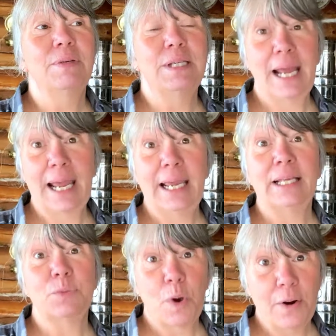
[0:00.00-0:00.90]
Today
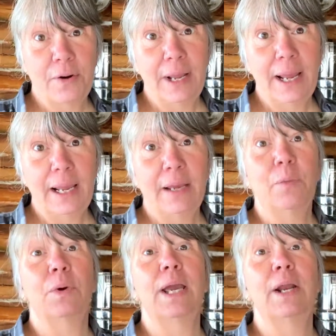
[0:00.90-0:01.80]
is water day.
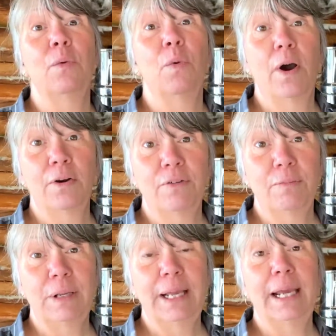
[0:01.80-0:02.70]
We're getting water
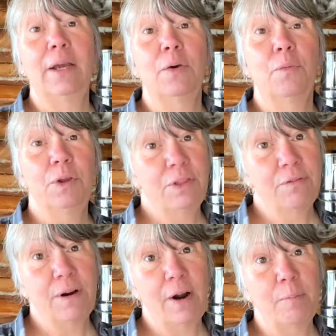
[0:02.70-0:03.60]
from the lake with the
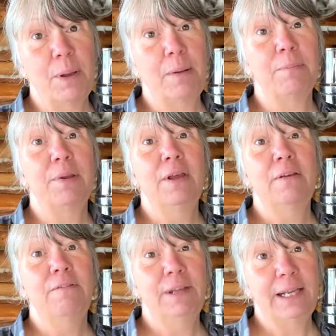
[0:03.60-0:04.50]
fire pump,
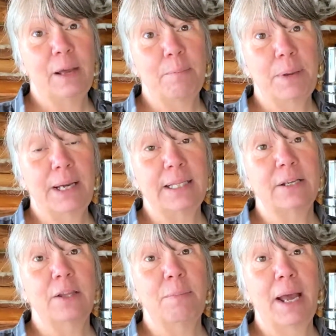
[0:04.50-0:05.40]
filling up buckets
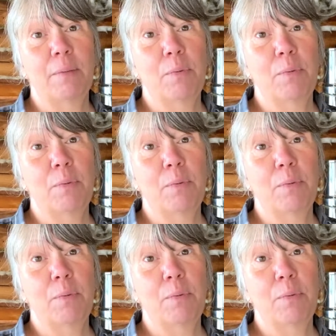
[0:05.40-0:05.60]
on the back